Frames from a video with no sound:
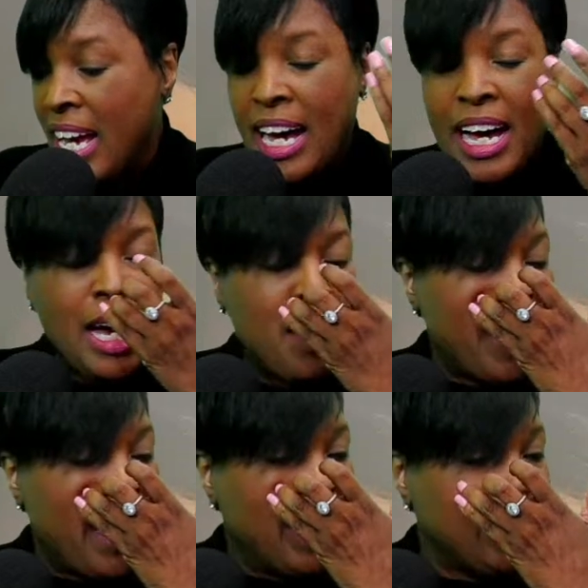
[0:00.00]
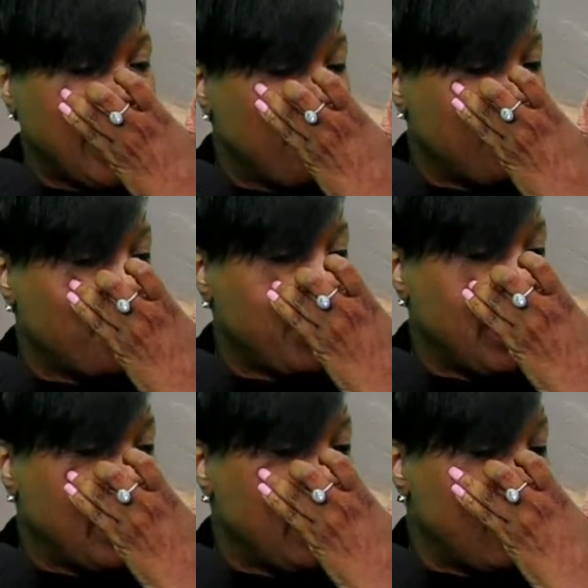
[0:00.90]
I actually have a
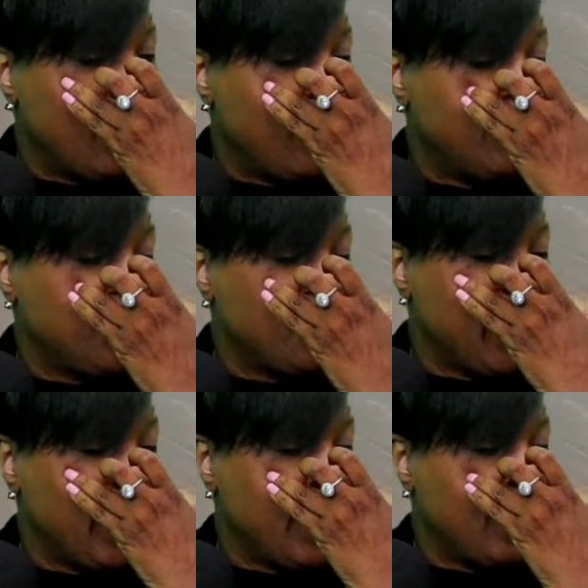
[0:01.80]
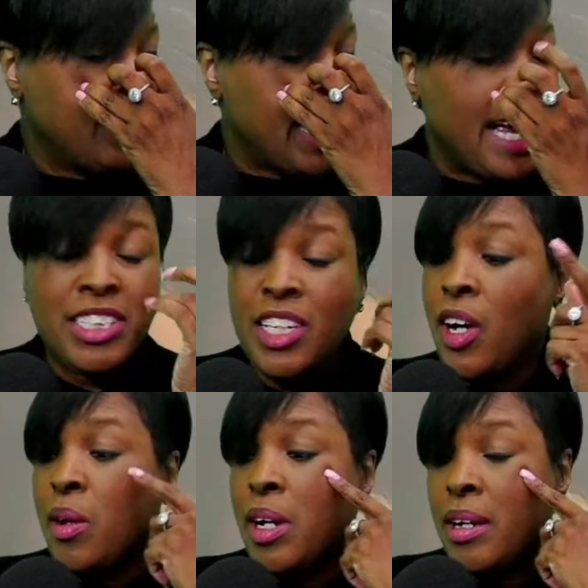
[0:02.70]
friend, Joanne, that's actually
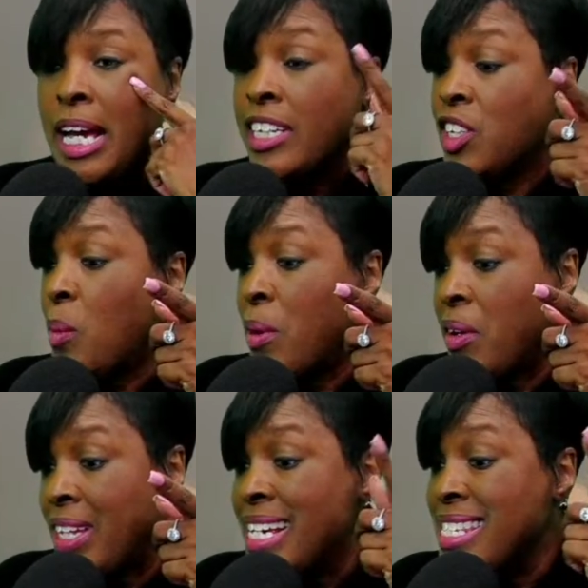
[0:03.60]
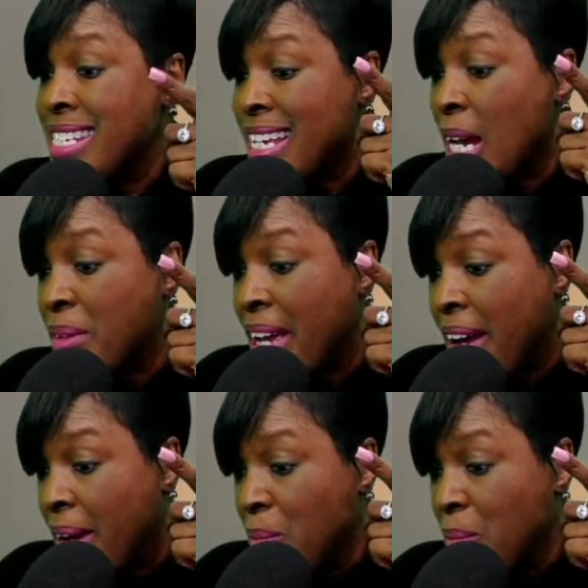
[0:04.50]
her birthday is the same day.